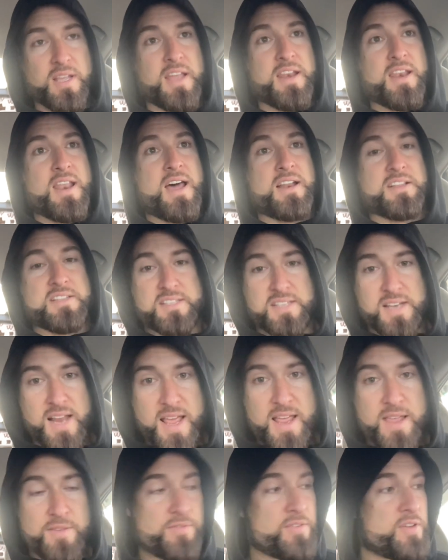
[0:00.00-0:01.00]
and not a
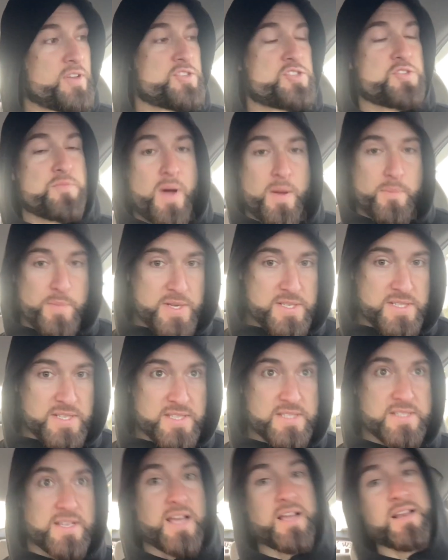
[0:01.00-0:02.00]
slave to my
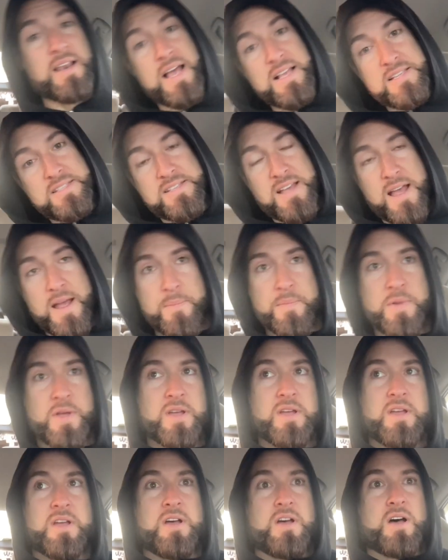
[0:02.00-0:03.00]
business like last time,
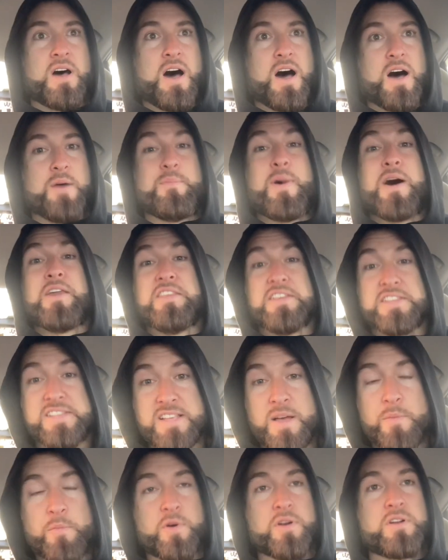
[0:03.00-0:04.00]
by this
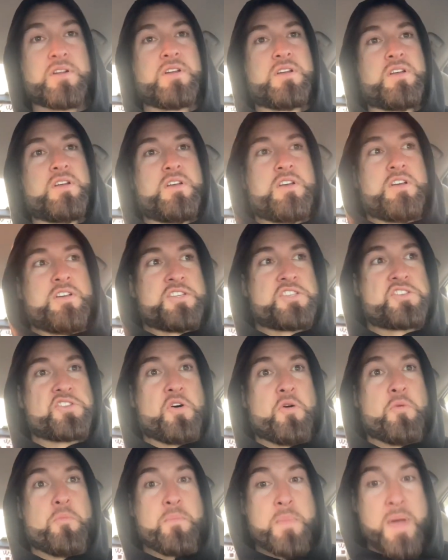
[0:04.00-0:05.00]
summer.
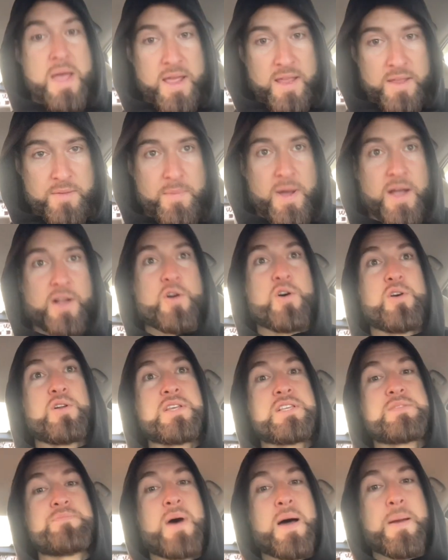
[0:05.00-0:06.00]
So May, my goal
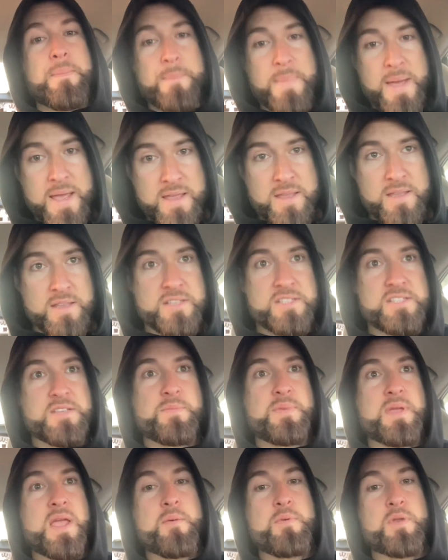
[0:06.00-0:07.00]
is by May to
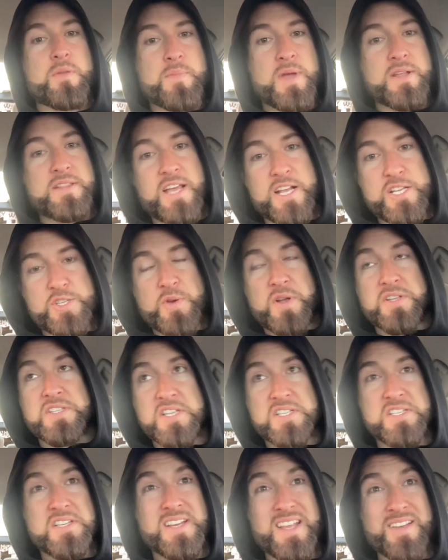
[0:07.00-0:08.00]
be able to make that
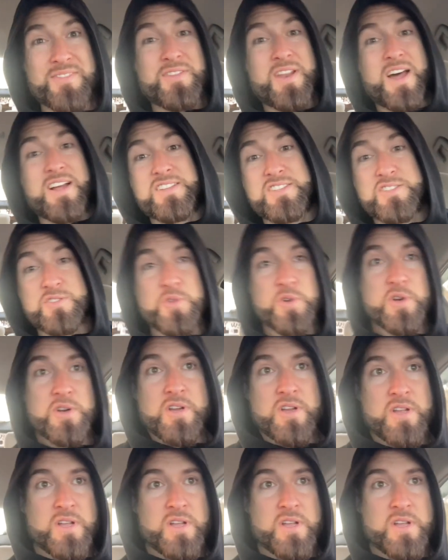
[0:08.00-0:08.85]
transition, if not sooner.